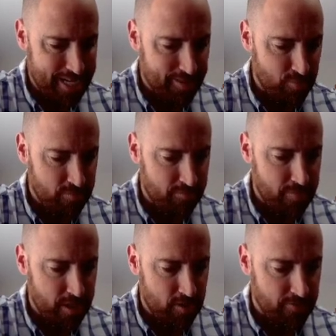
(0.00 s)
bad. It would have been
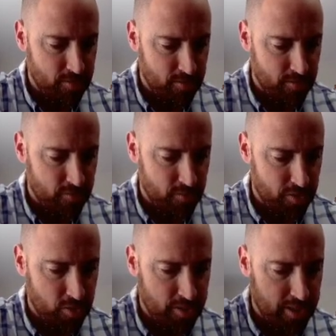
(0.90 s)
better if it was the full
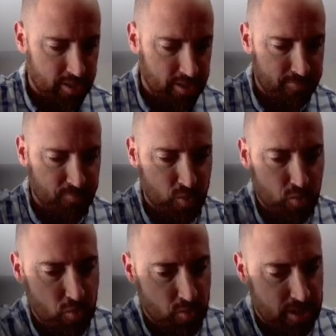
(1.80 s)
showcase.
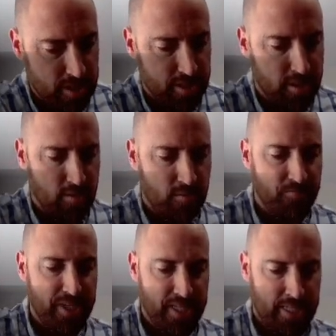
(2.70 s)
Oh, there you go.
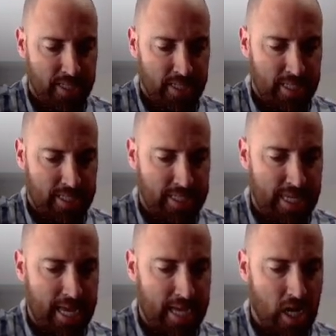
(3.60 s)

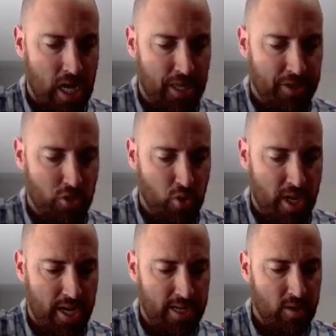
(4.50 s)
Zagoth,
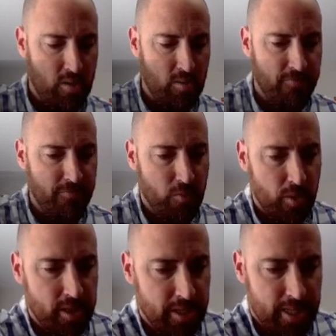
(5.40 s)
Triome,
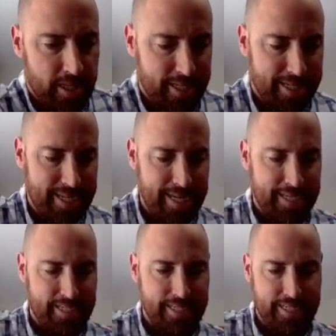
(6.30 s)
Foily.
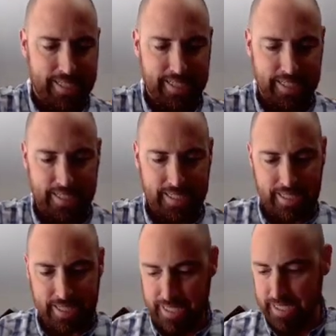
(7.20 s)
Yes.
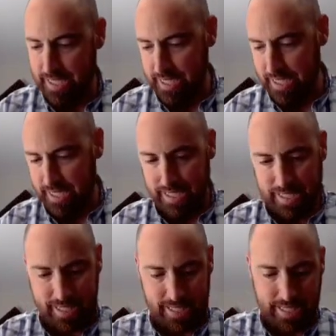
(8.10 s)

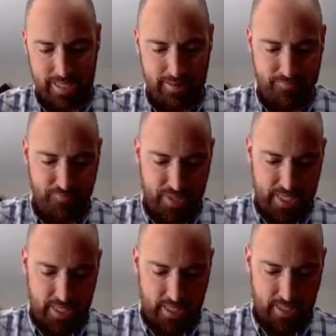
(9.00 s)
Okay,
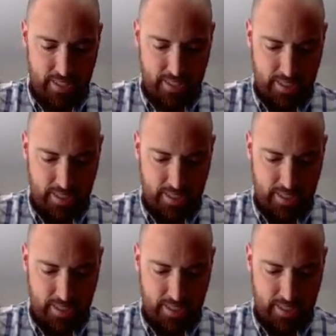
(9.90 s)
and...